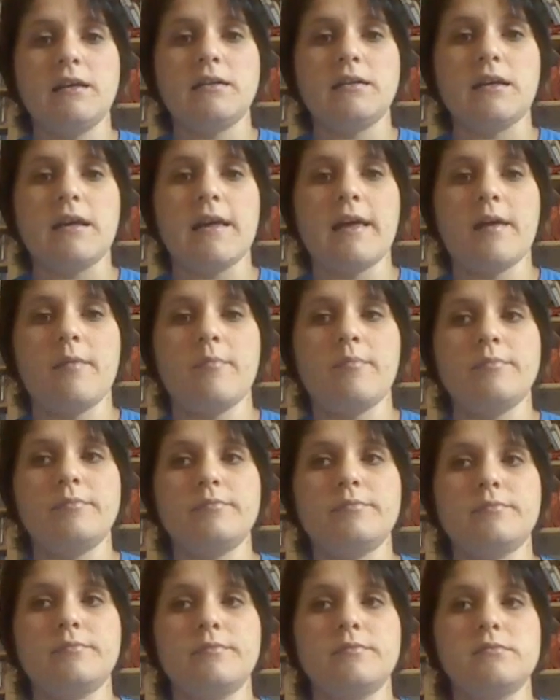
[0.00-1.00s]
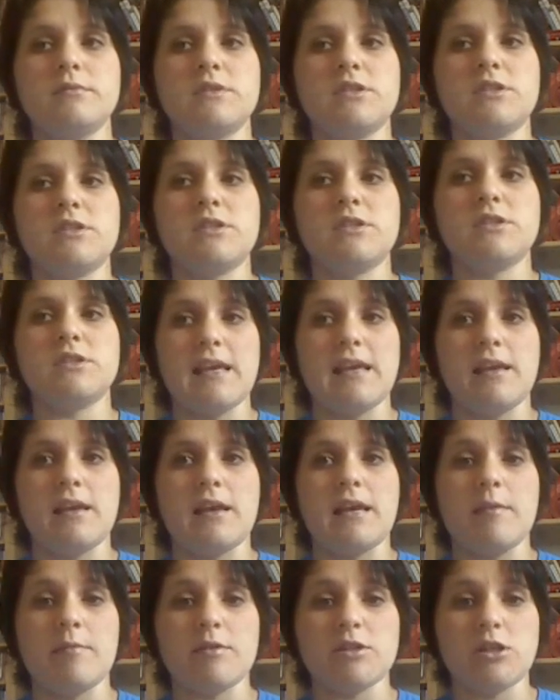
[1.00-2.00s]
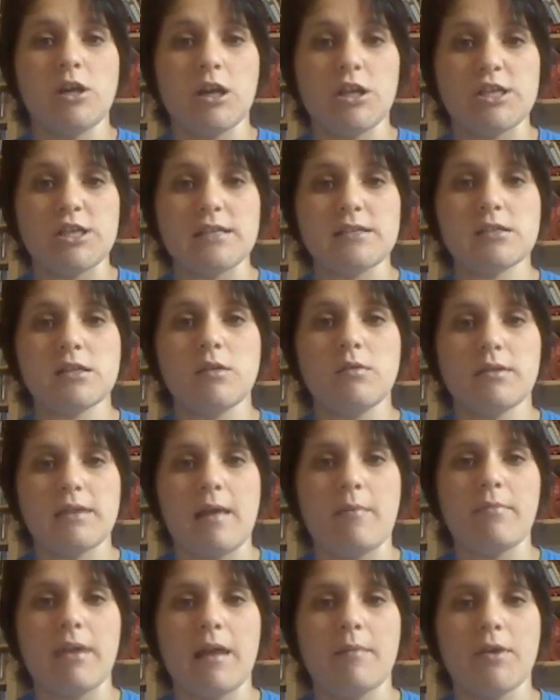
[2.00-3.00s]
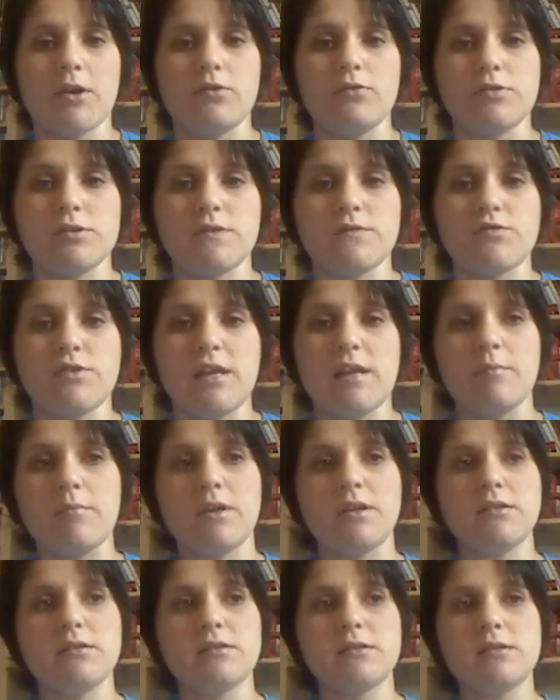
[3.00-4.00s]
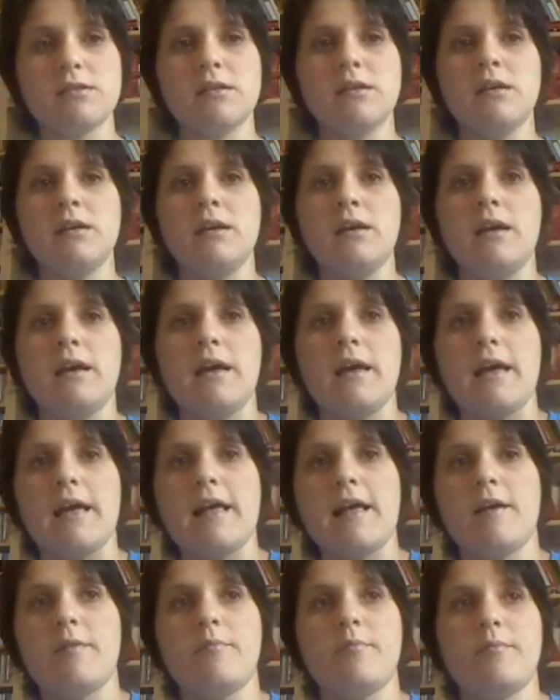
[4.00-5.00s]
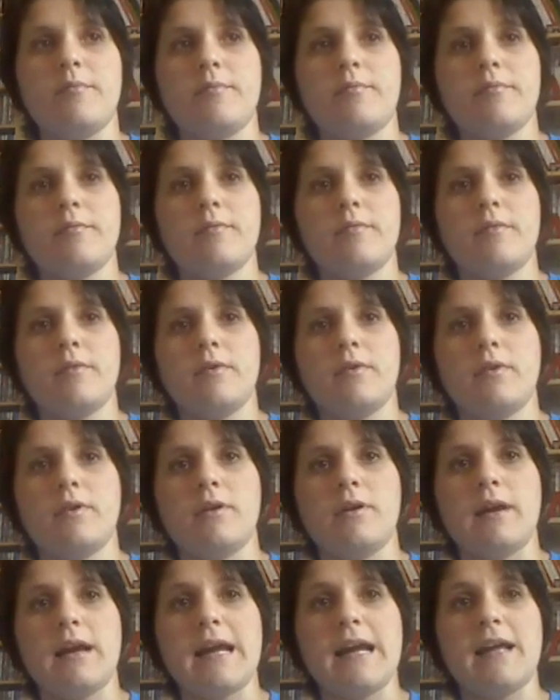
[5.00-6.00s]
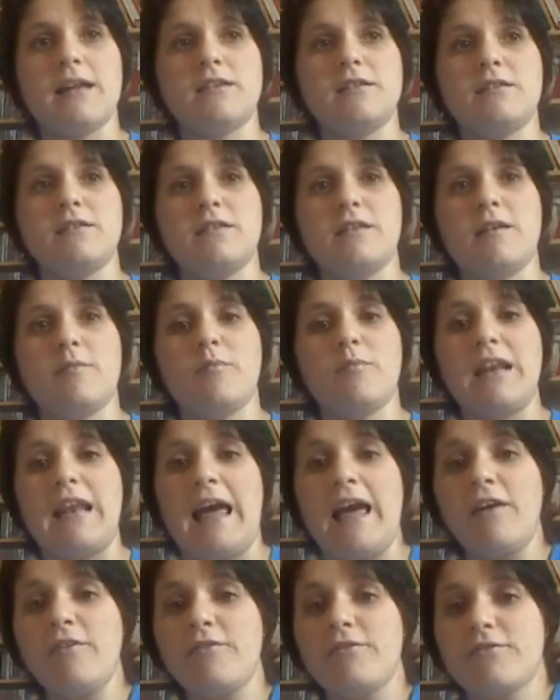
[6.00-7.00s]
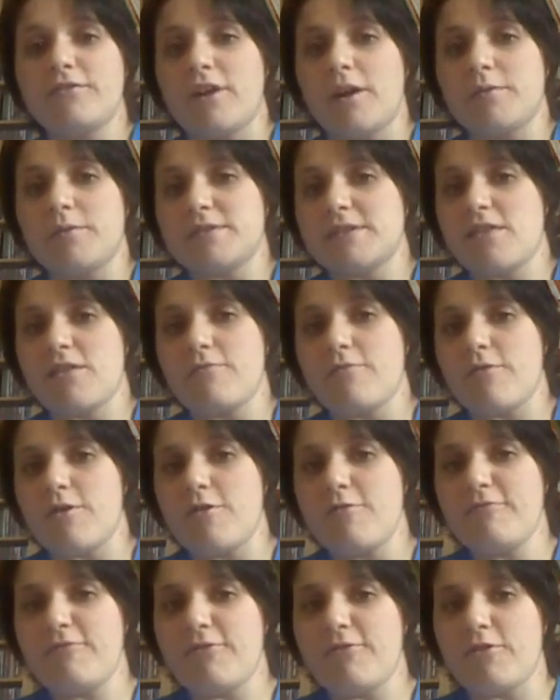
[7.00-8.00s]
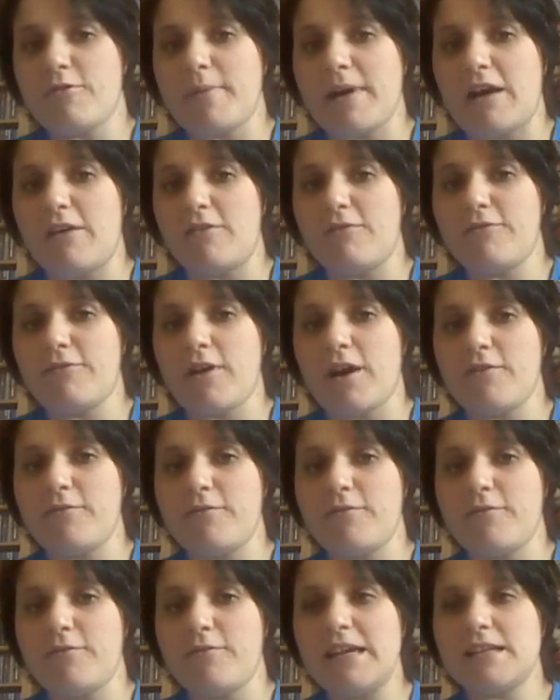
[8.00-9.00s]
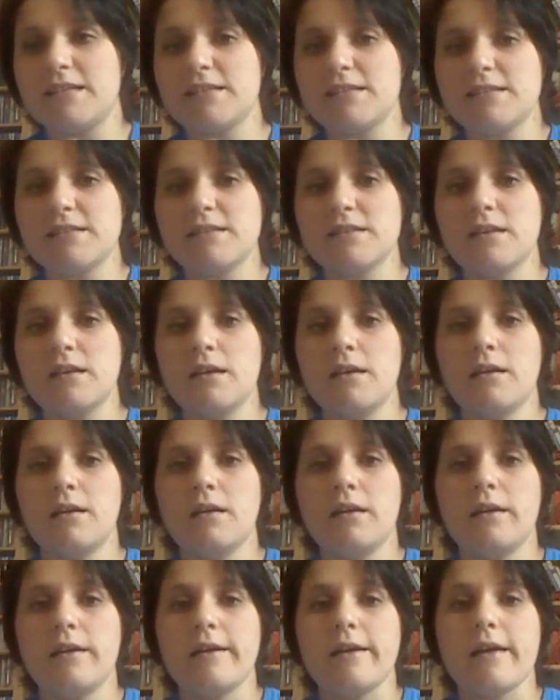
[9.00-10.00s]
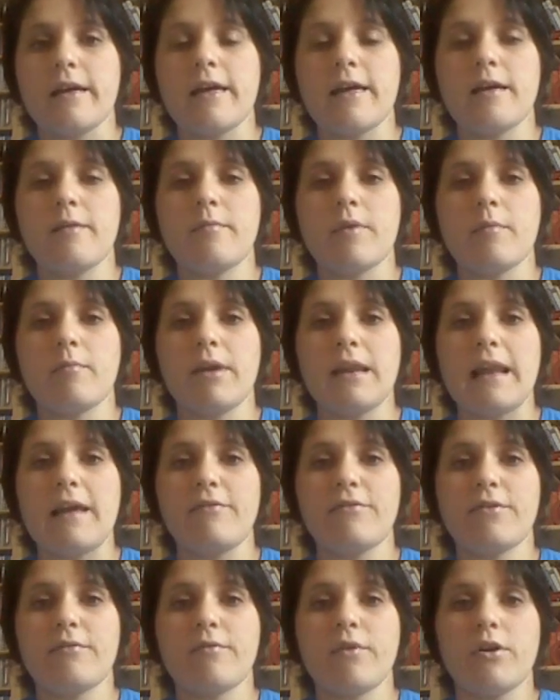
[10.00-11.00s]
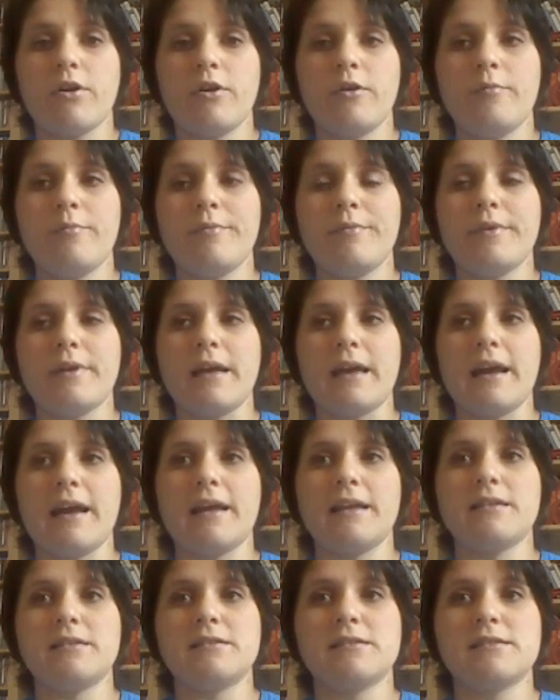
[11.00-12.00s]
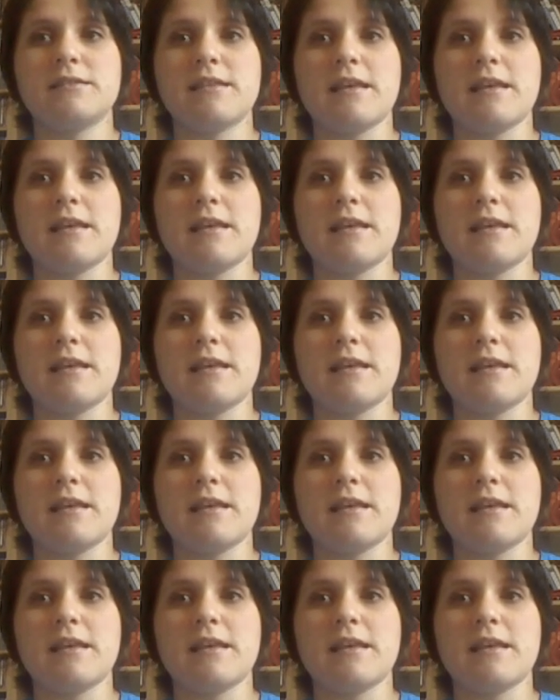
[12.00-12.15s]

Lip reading: to see a haematologist who would then plan my course of treatment. And we left. I was in the room for about 5 minutes, and we left the room, and